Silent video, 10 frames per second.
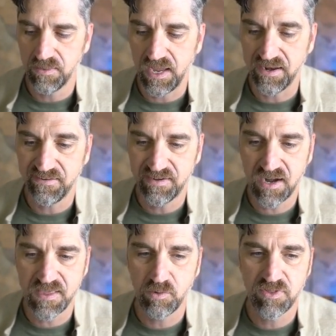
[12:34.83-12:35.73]
I
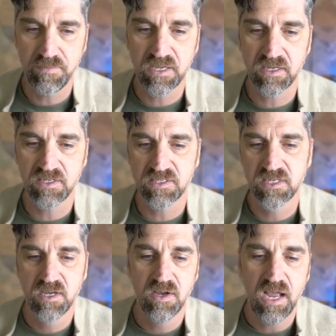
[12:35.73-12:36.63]
share that with you because
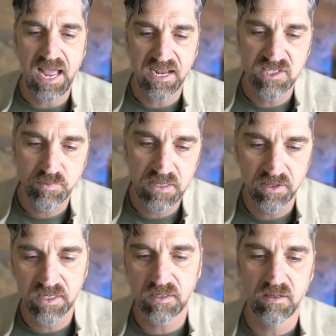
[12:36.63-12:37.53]
as we
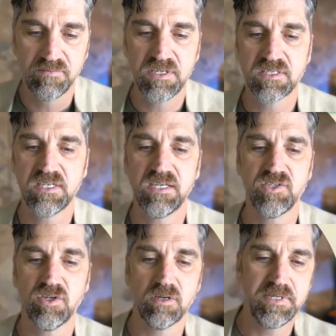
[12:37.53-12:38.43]
look at all of these
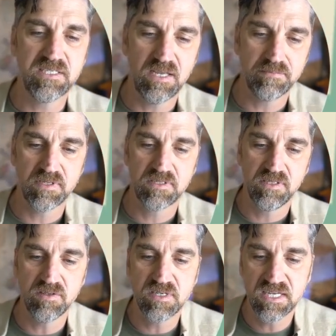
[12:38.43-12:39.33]
things, you're going to be tempted
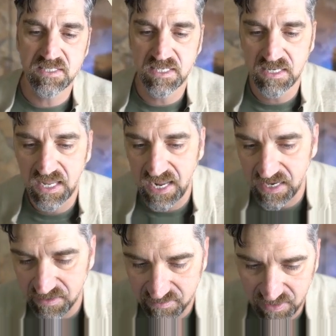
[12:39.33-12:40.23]
to
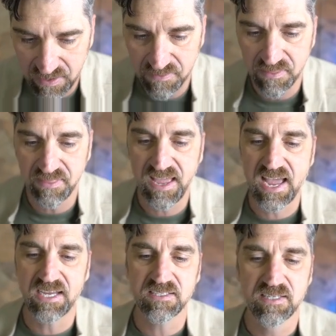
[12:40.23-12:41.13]
disengage, and
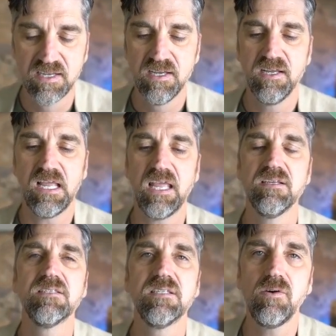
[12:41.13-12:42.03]
that
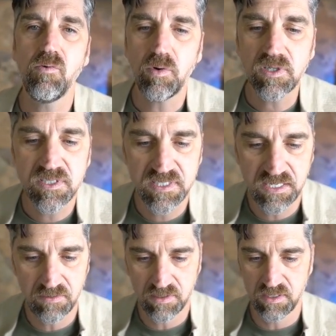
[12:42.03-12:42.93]
is the worst
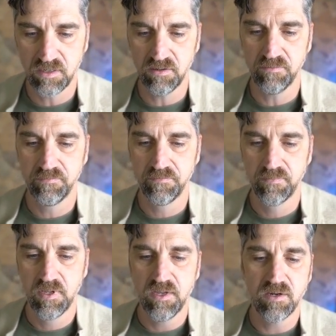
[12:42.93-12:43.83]
thing you can do.
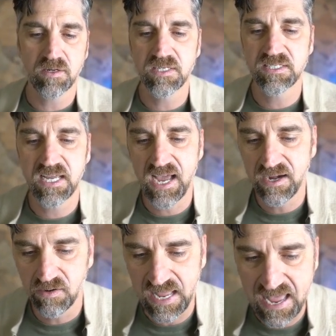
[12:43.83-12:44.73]
You're going to say, I
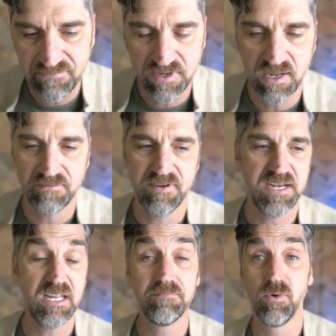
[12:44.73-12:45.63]
don't have enough, I
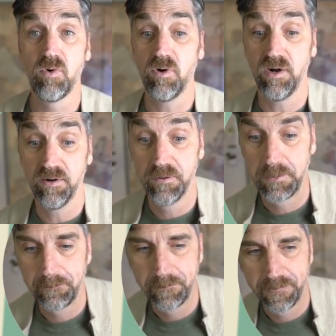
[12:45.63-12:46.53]
need more.
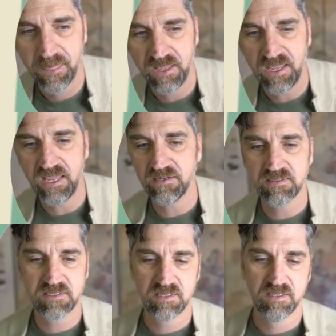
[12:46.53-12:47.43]

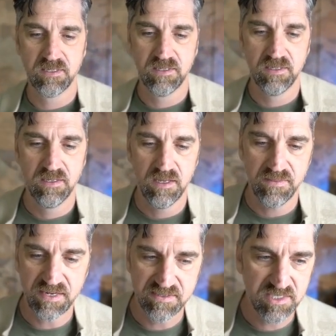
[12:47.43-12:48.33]
And
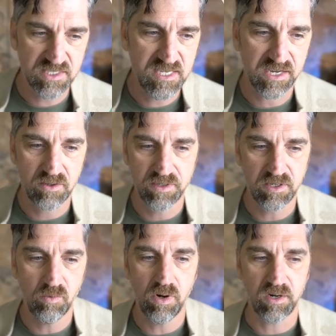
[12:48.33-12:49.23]
that's just not going
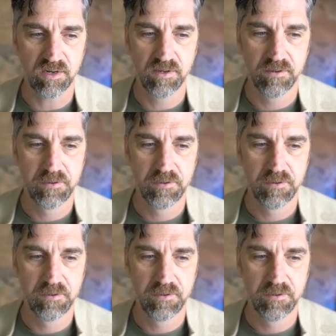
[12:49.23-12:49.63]
to work.